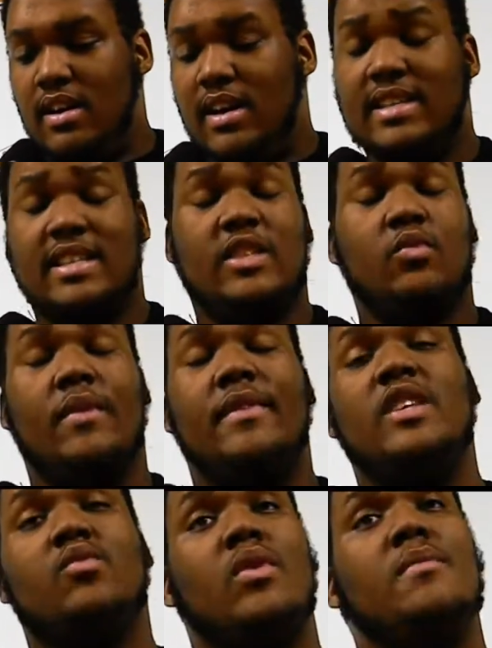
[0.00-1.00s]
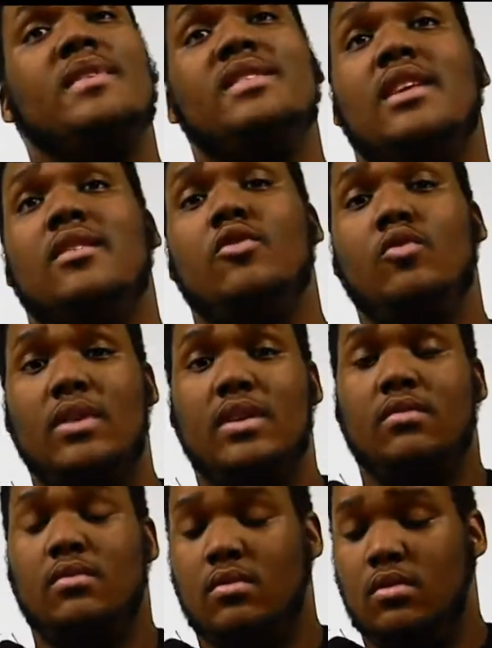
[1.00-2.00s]
Because if these women can do
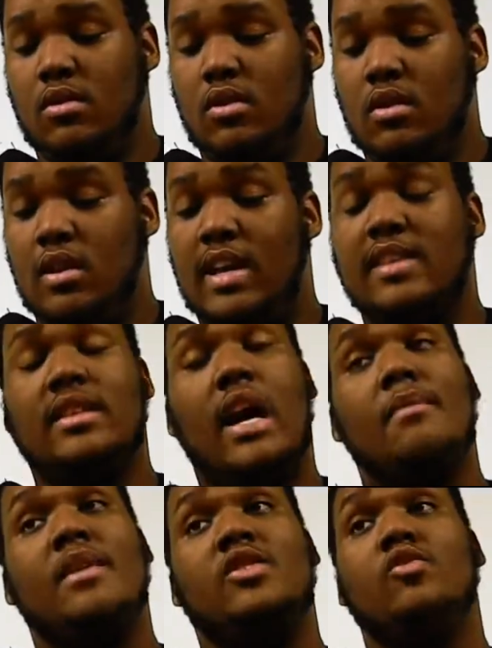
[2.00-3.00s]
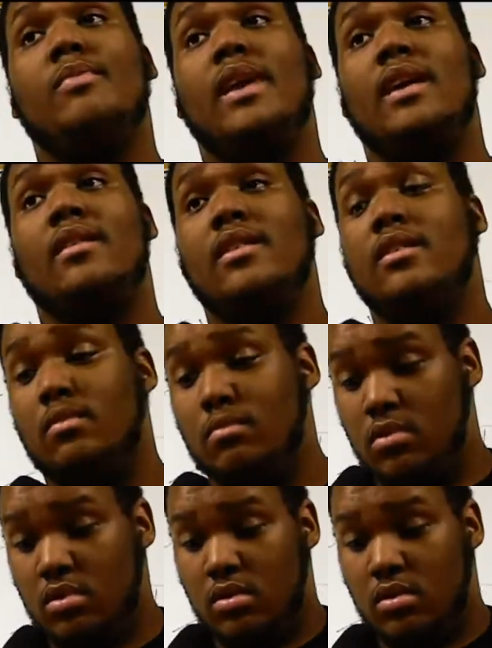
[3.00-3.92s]
it, it's time that you manned up.